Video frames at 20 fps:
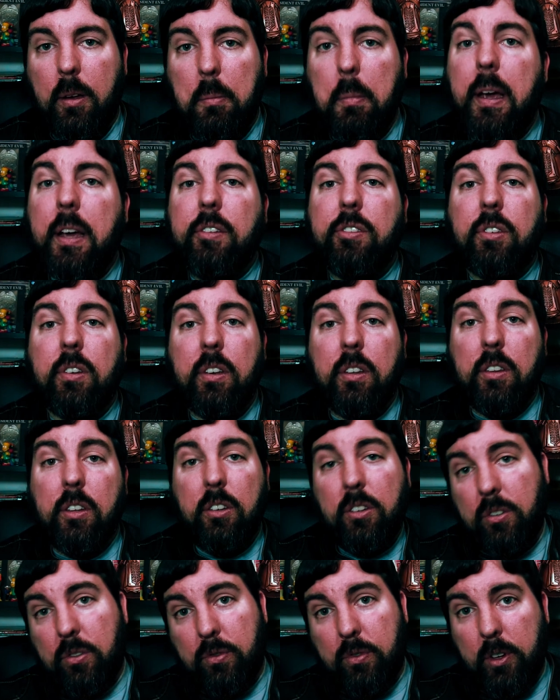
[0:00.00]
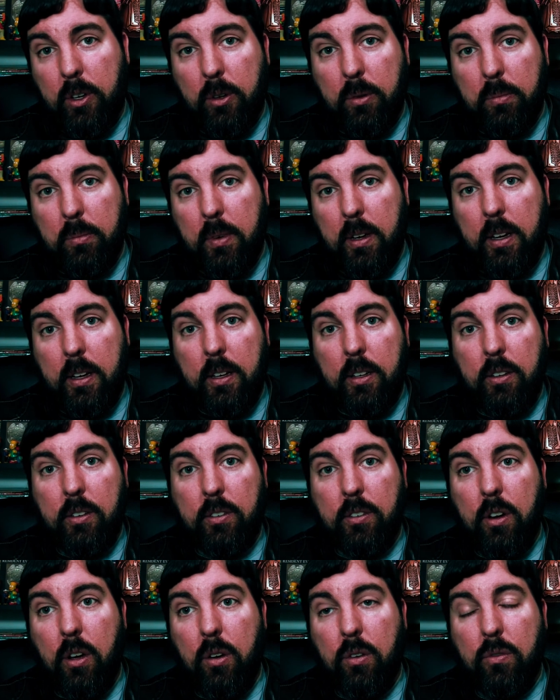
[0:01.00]
Basically, this film
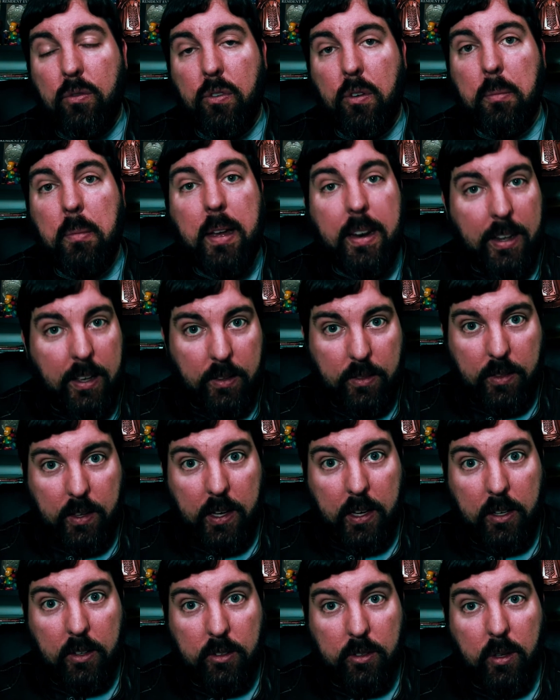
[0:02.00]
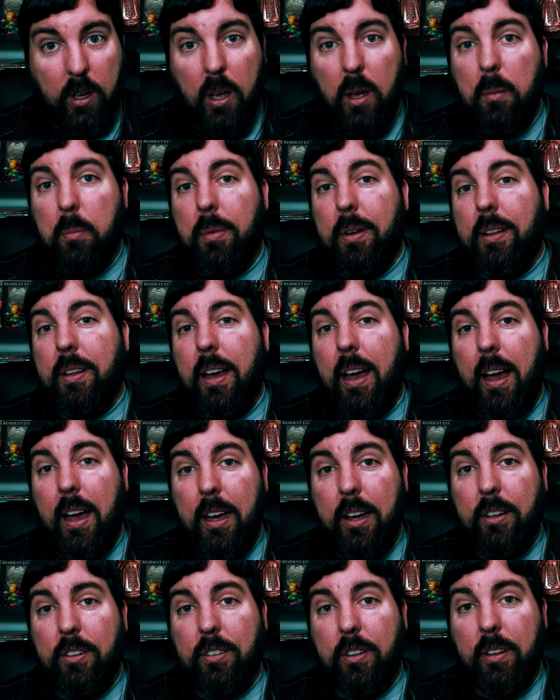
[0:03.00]
is known for many things, but the
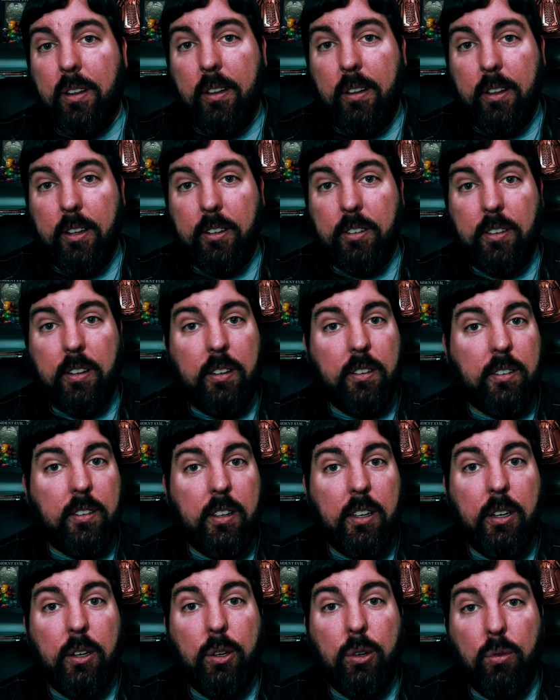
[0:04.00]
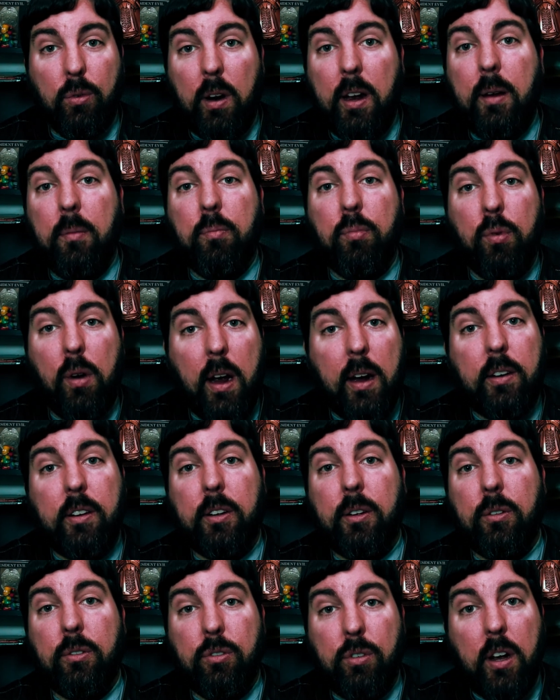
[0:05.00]
highest on the list is the great
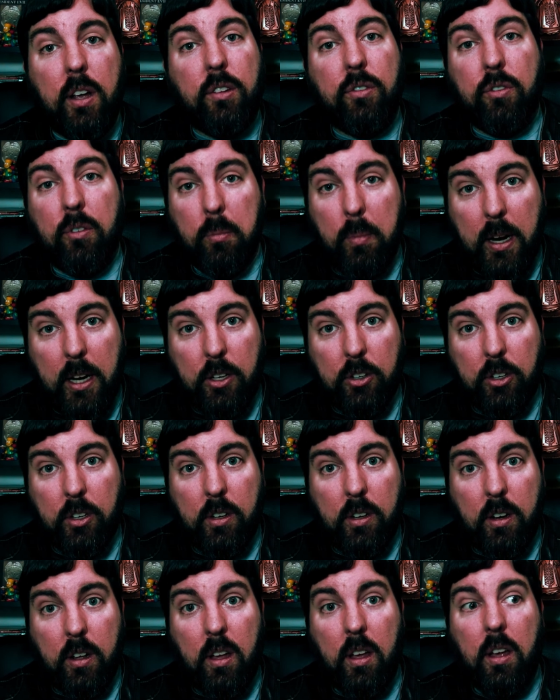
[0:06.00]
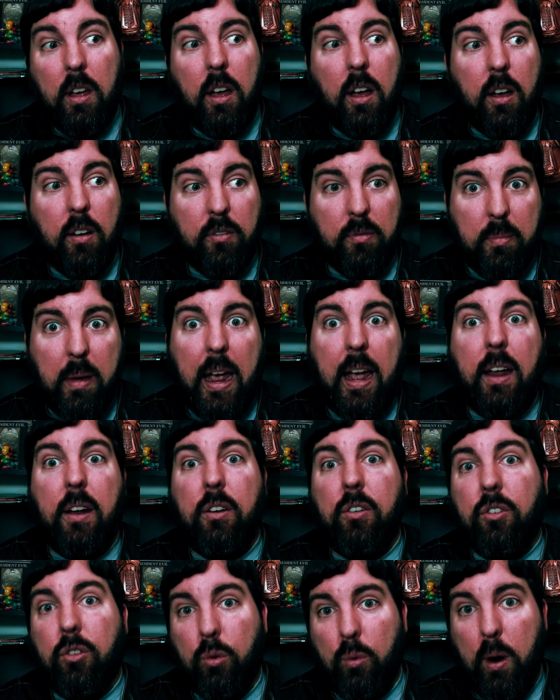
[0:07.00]
practical transformation of
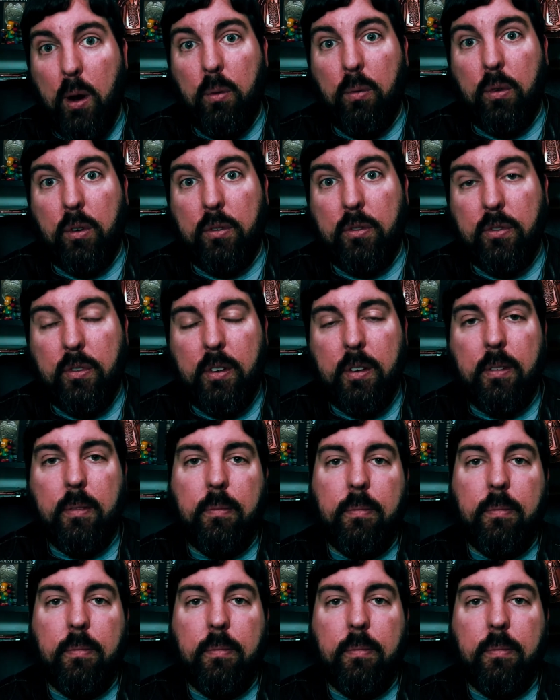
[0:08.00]
man to werewolf.